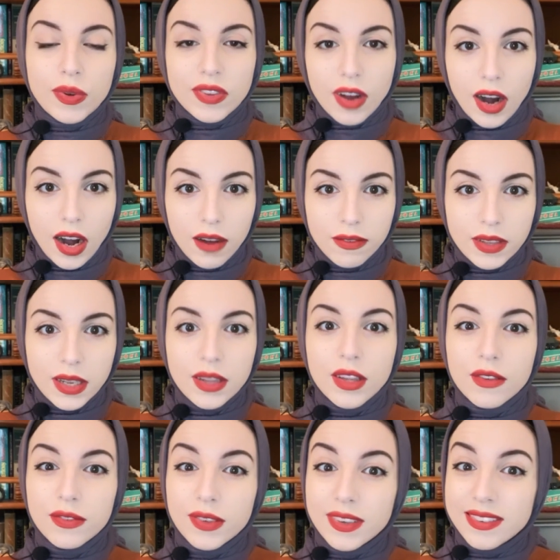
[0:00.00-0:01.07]
was often
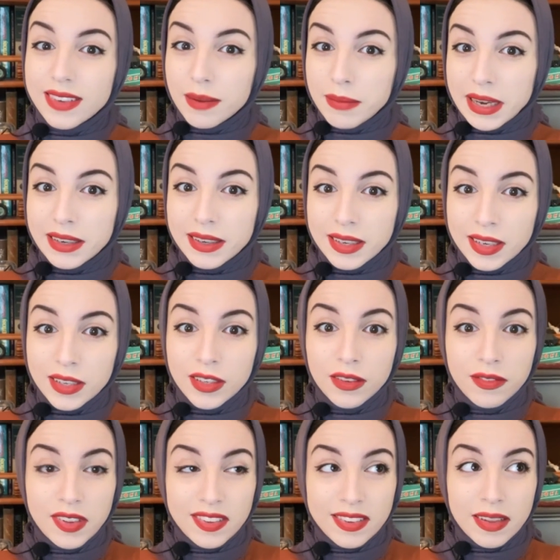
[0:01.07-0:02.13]
the first American to
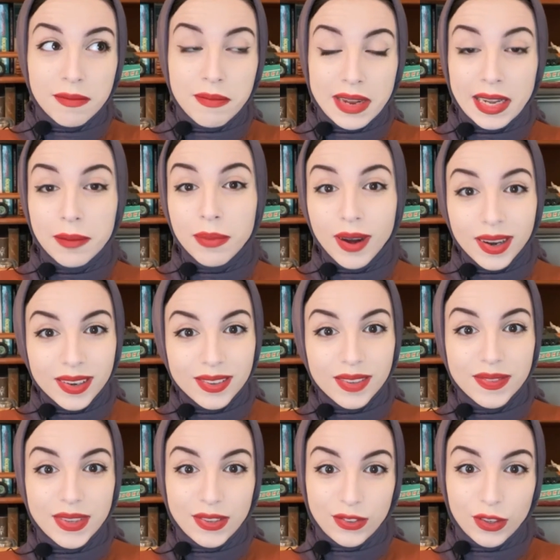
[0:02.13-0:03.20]
visit many parts
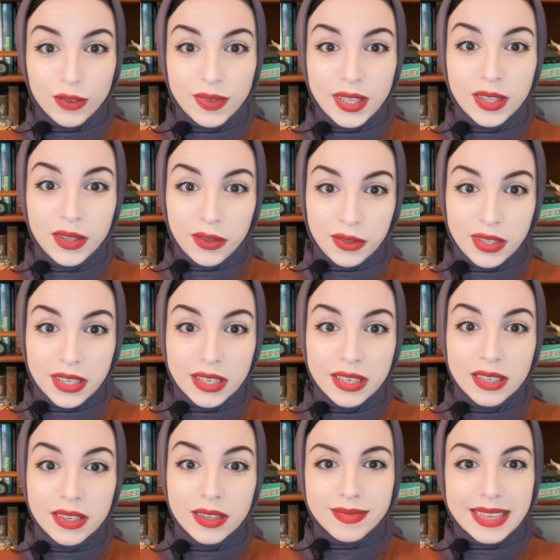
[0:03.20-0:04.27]
of the Soviet
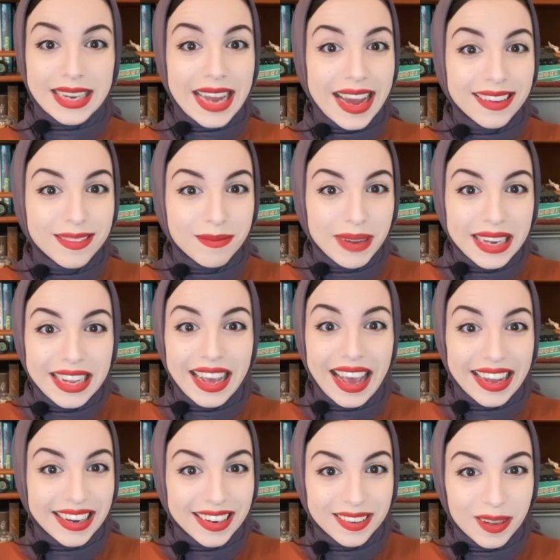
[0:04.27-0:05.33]
Union and has many
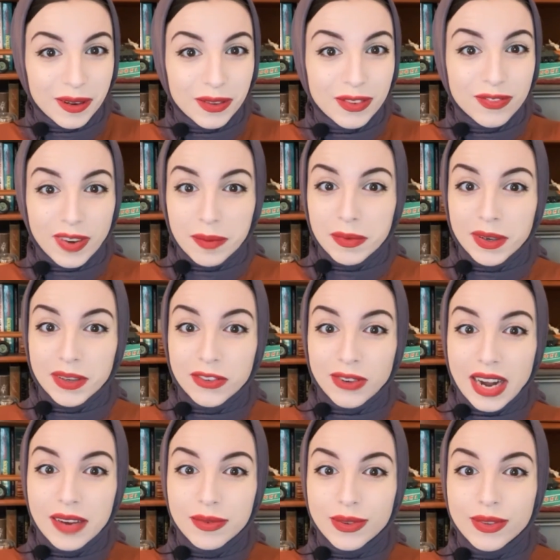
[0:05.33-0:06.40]
anecdotes from her
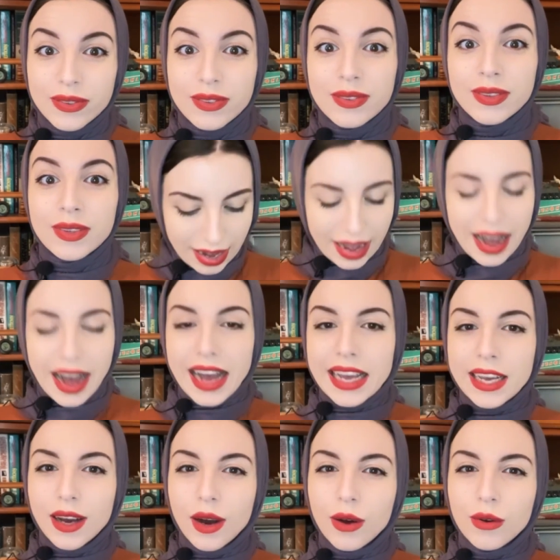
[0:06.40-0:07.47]
travels.
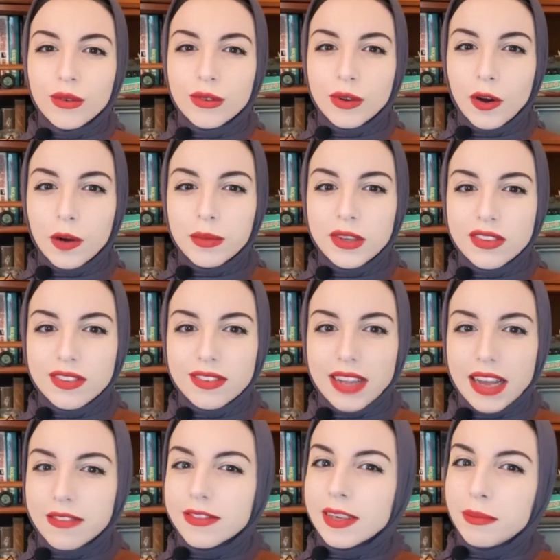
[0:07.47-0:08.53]
I own almost
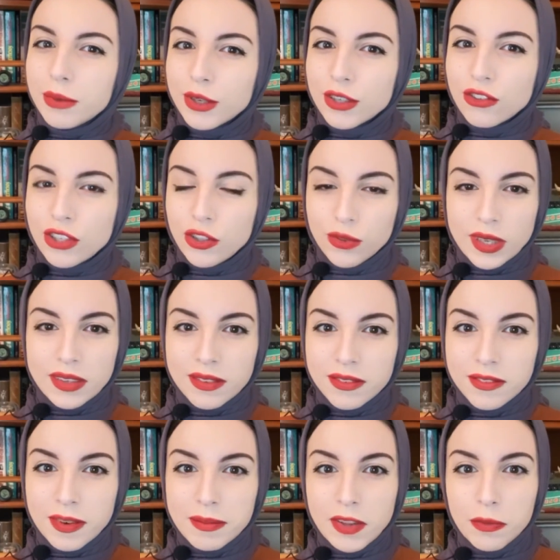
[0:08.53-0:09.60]
every book she's written
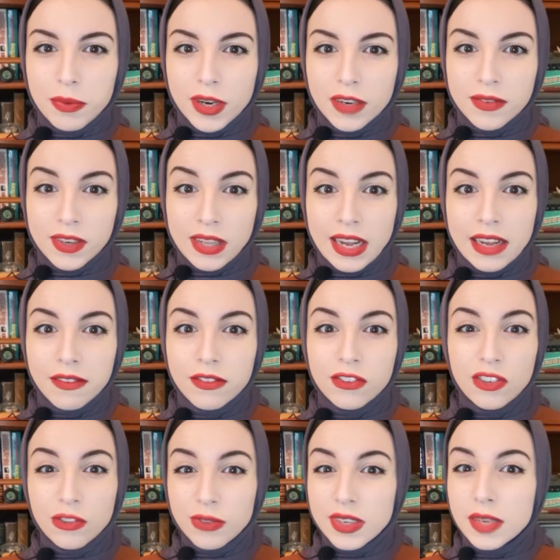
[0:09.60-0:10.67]
from this part of her life.
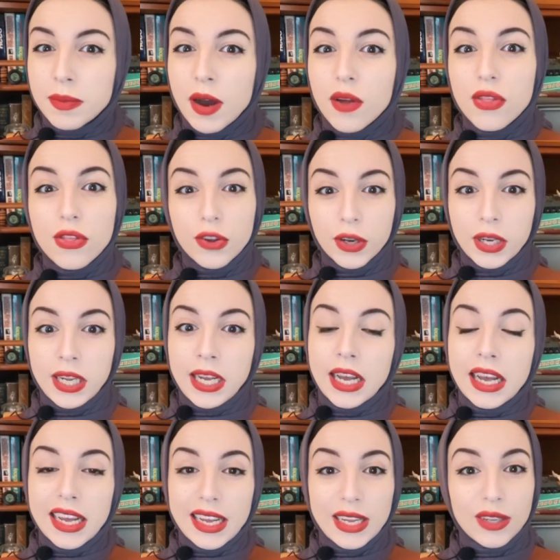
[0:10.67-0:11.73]
She's written about 30
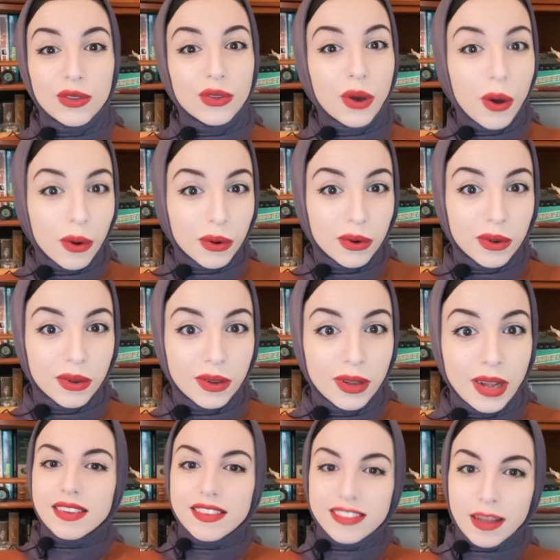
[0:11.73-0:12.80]
in total.
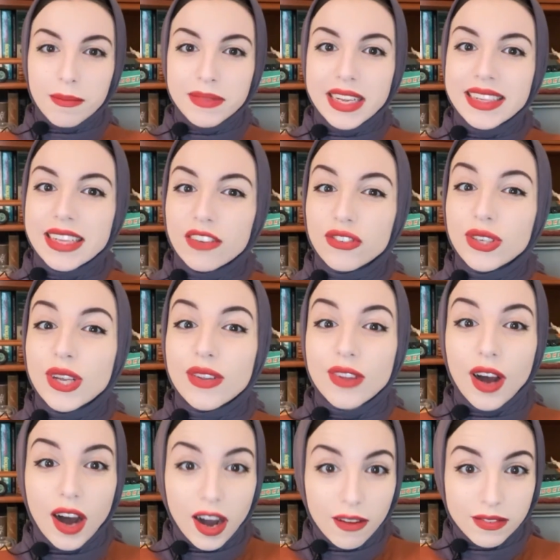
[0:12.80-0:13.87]
Something that she does
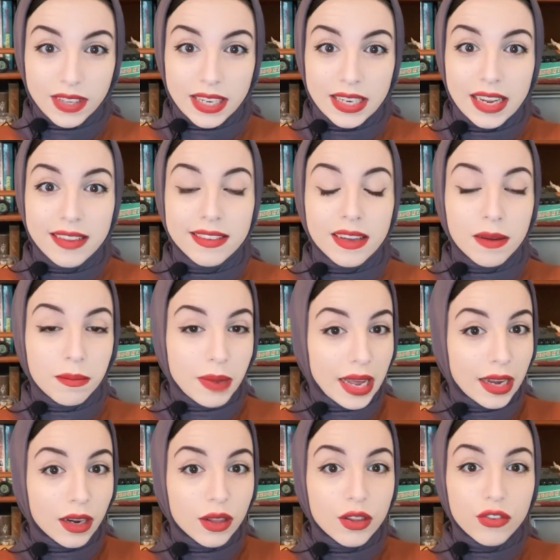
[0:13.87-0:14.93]
often is
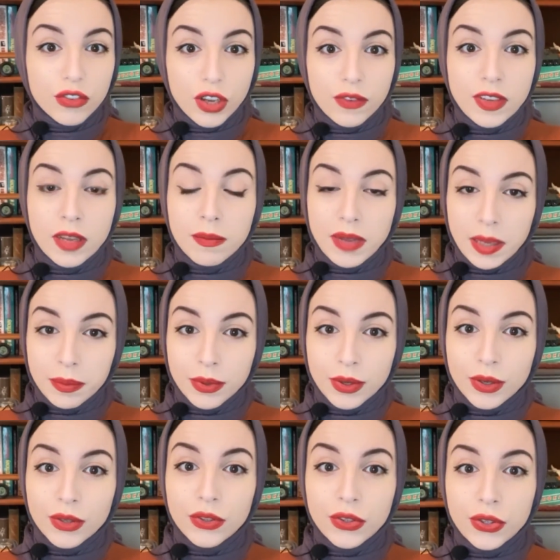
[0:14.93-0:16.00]
compare the Soviet
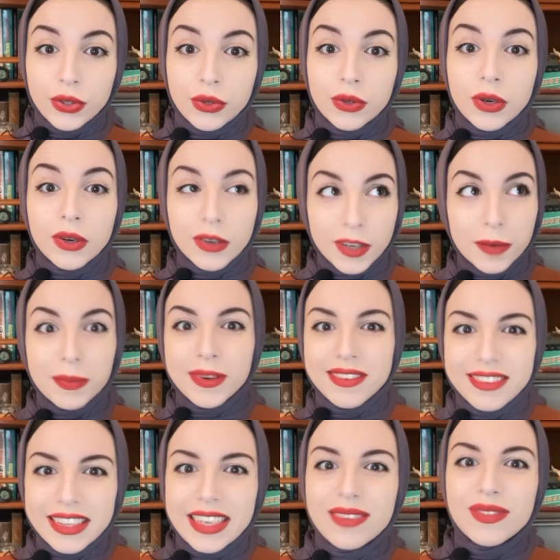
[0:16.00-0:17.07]
people to her
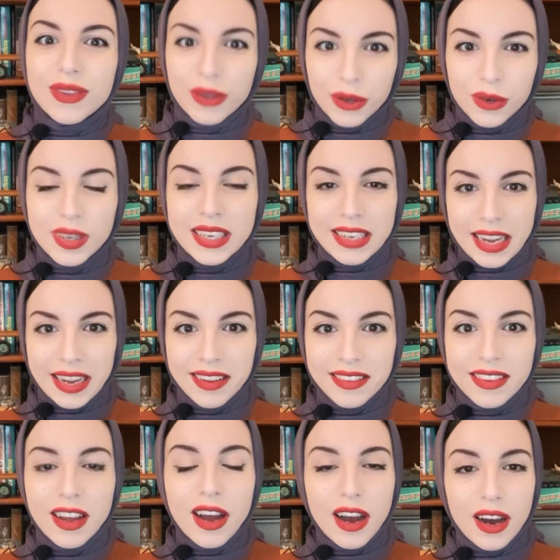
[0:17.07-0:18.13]
perceived glory
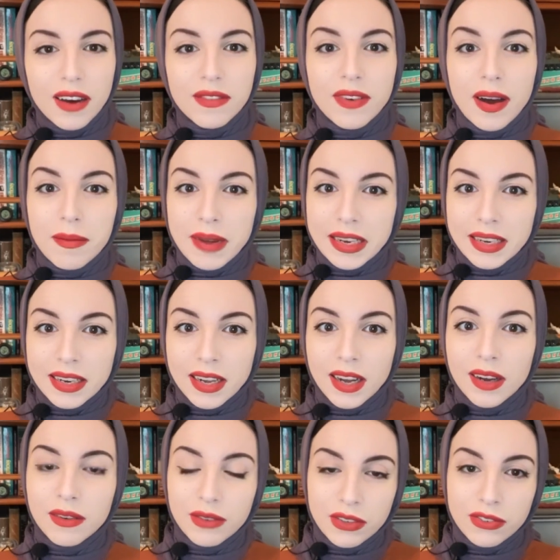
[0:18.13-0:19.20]
days of
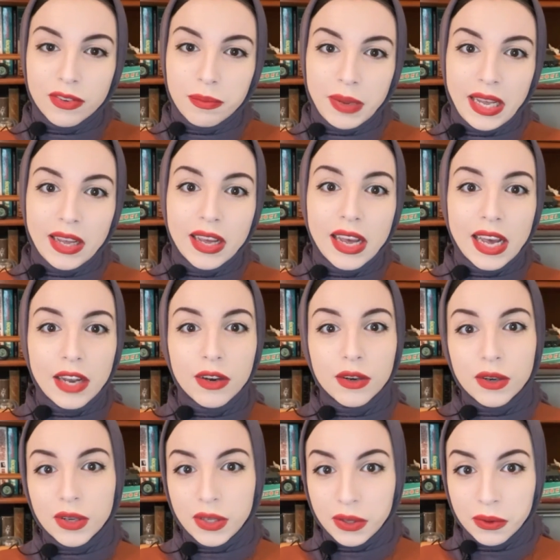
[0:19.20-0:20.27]
America, which would be in
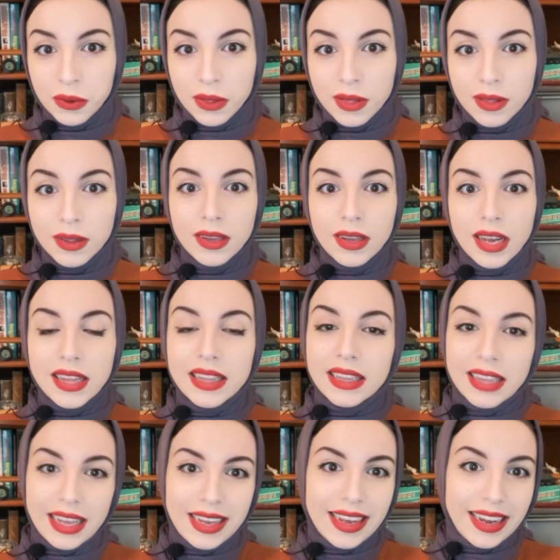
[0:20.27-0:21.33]
her youth in the
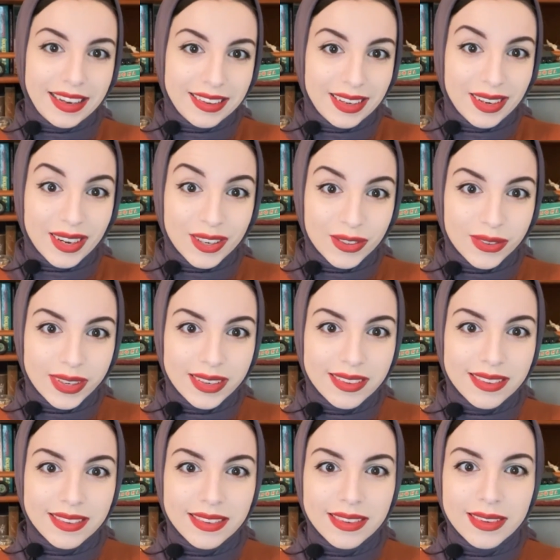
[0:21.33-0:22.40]
late
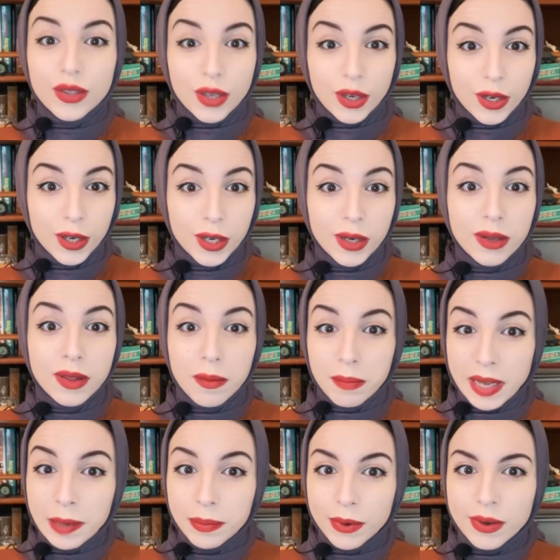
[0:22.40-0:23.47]
1800s. To her, the
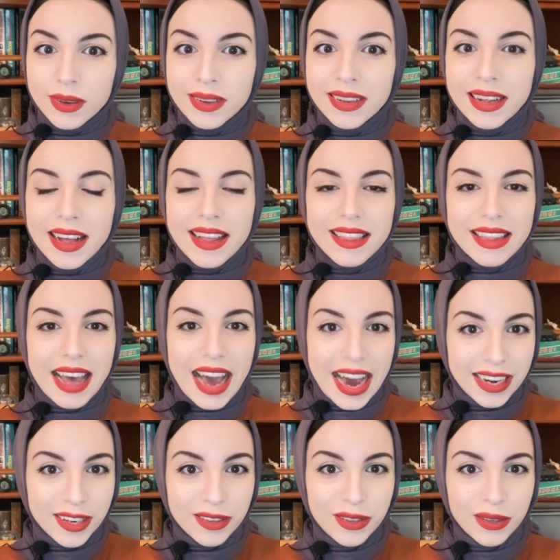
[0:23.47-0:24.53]
people, the
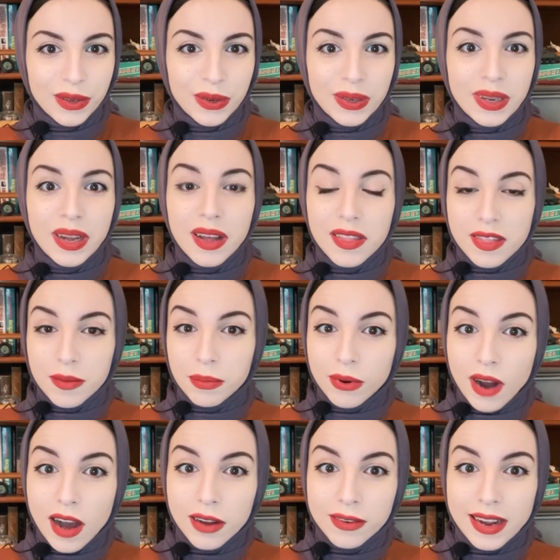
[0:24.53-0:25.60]
attitude, the
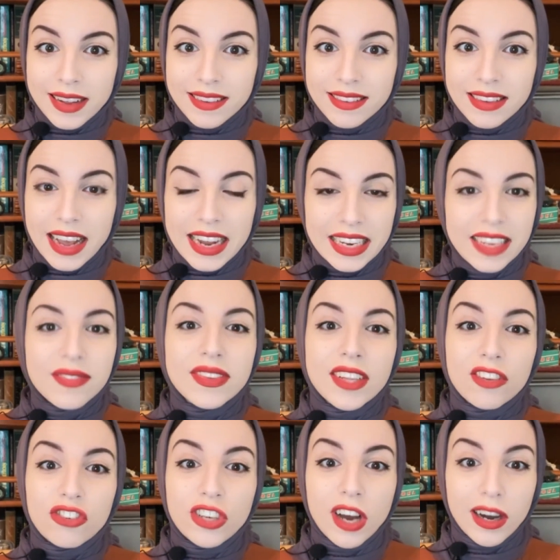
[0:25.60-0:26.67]
progress, and even the
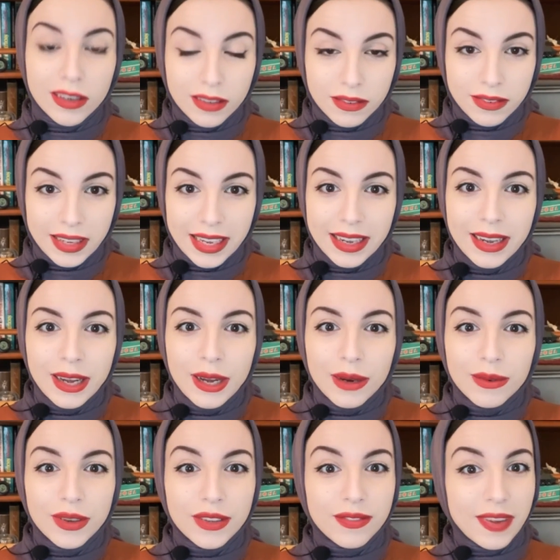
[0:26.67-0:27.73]
geography
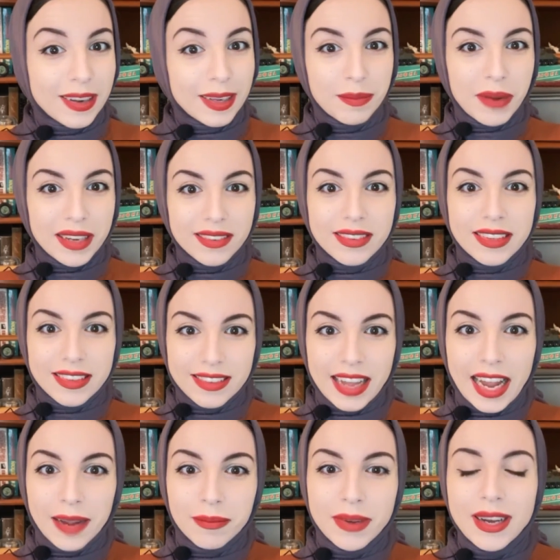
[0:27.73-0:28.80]
was very much the
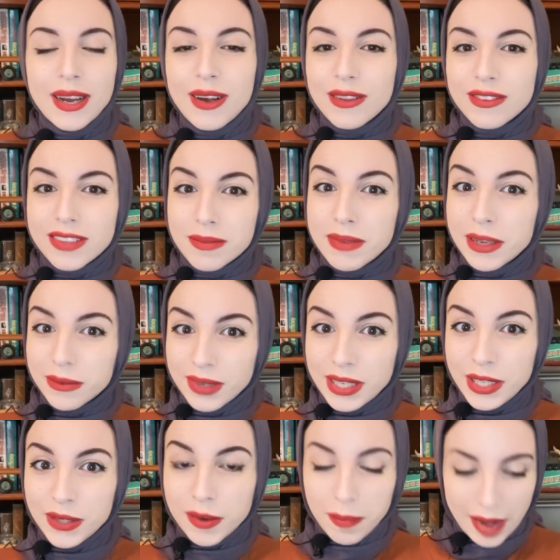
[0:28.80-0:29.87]
same. So let me read
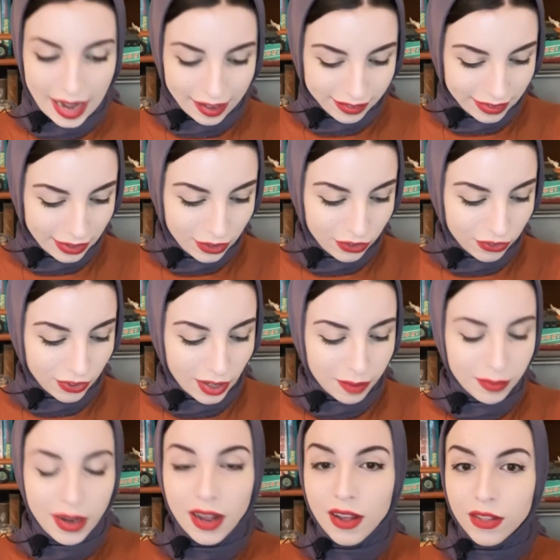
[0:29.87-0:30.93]
you a passage
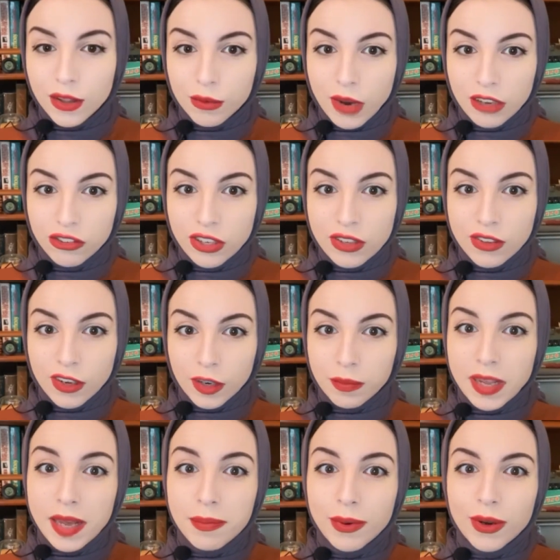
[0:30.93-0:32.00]
from The Russians Are
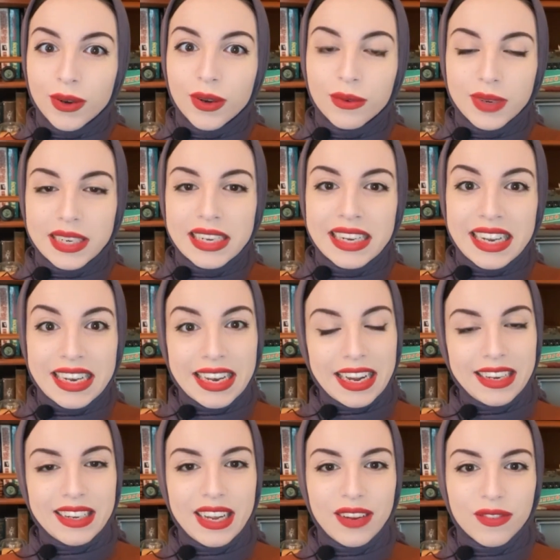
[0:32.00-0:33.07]
People, written in
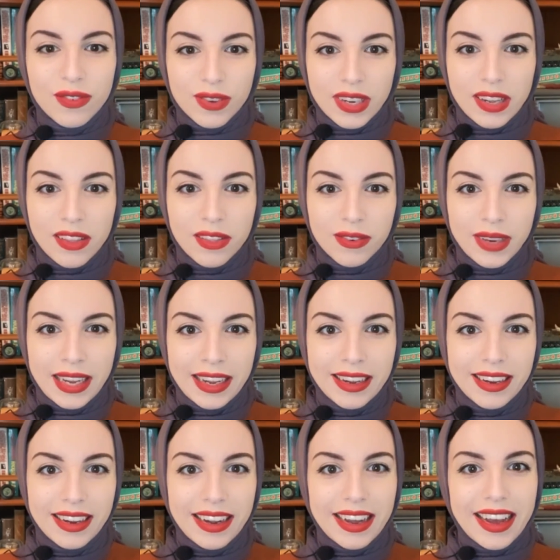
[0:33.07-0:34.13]
1943,
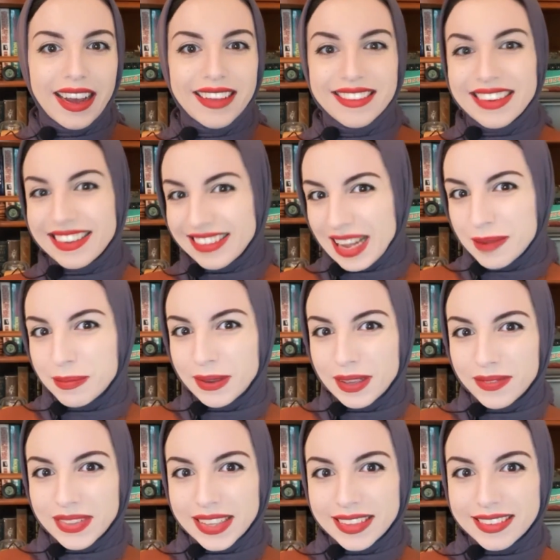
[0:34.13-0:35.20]
as an example
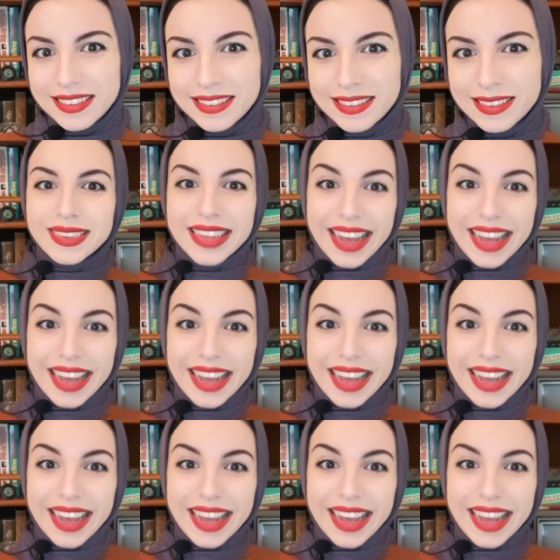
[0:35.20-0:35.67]
of this.